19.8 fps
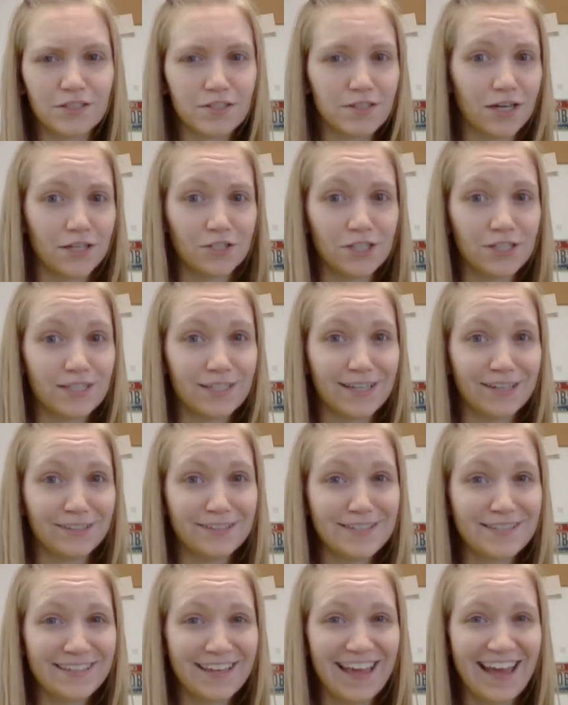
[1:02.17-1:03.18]
discussion
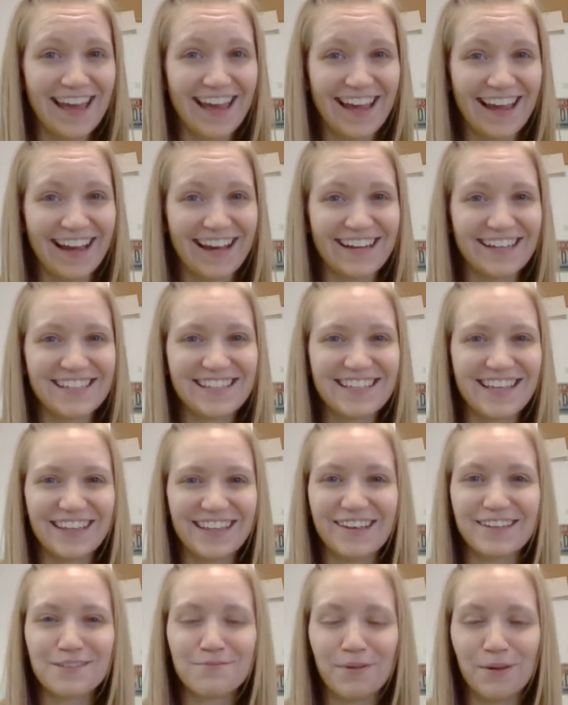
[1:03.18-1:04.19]
skills and send
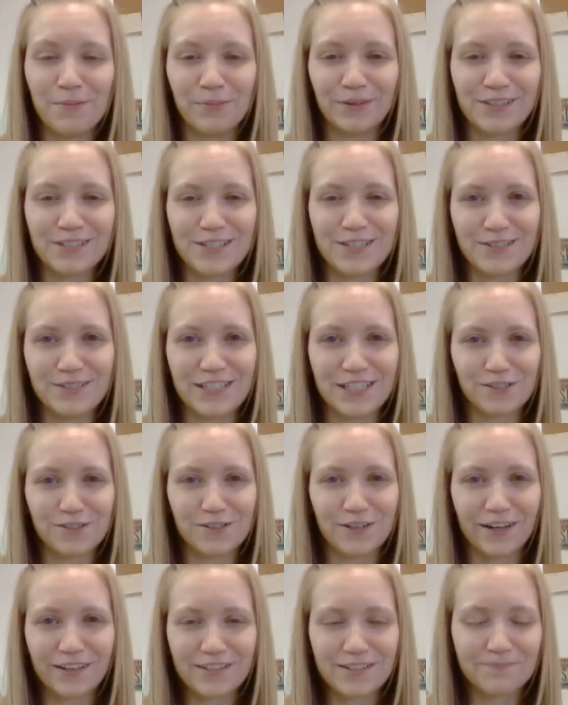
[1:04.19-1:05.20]
those people to
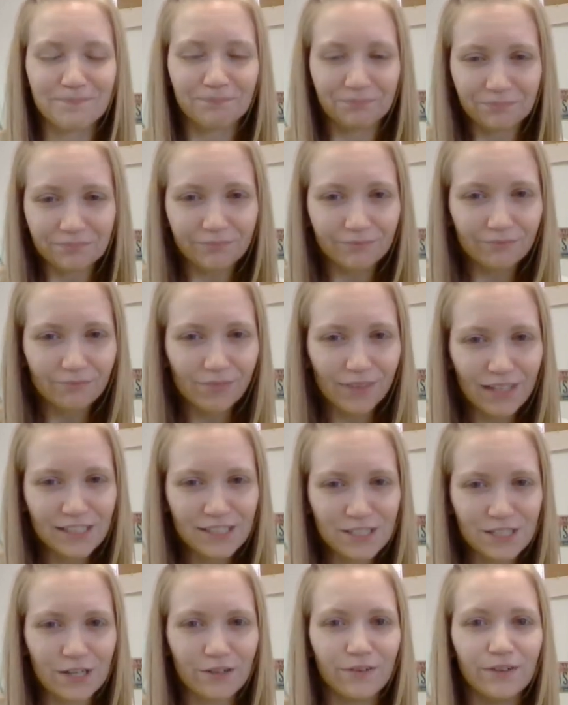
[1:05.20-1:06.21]
districts.
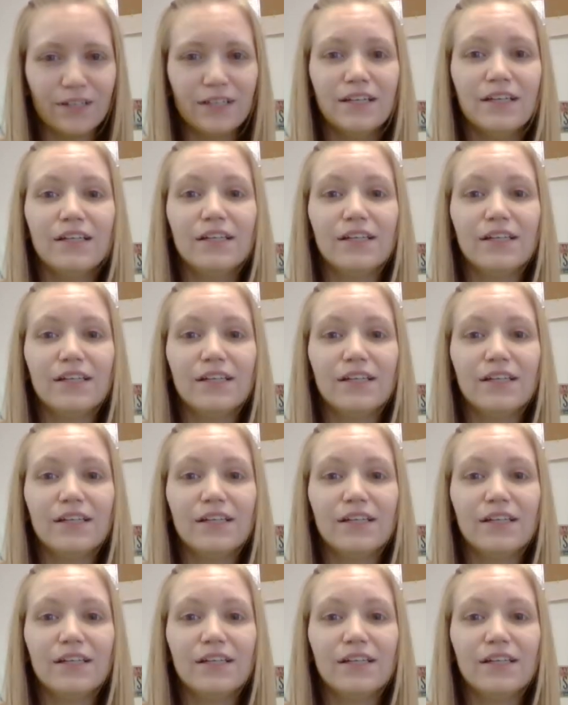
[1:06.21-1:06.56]
So